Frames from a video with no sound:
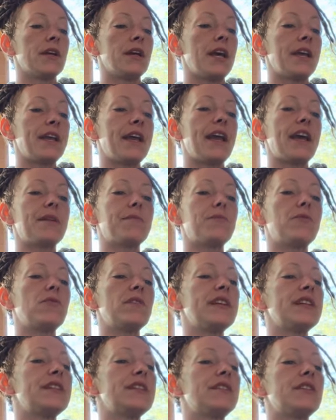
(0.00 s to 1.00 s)
An animal
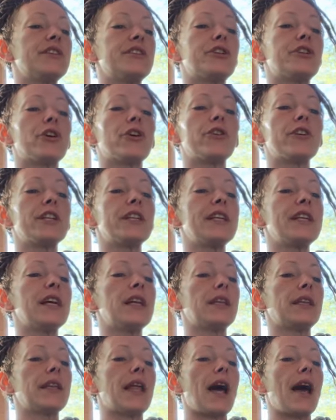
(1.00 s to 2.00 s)
is eternity
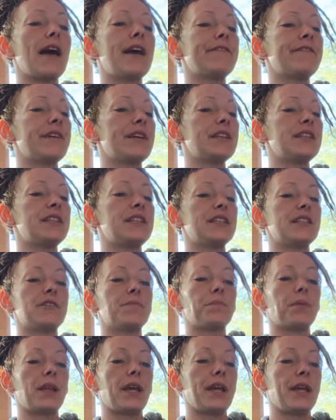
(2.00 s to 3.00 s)
alive and
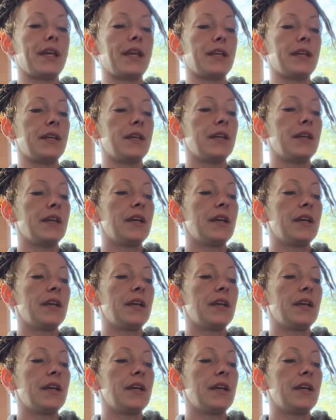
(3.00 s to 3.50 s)
displayed.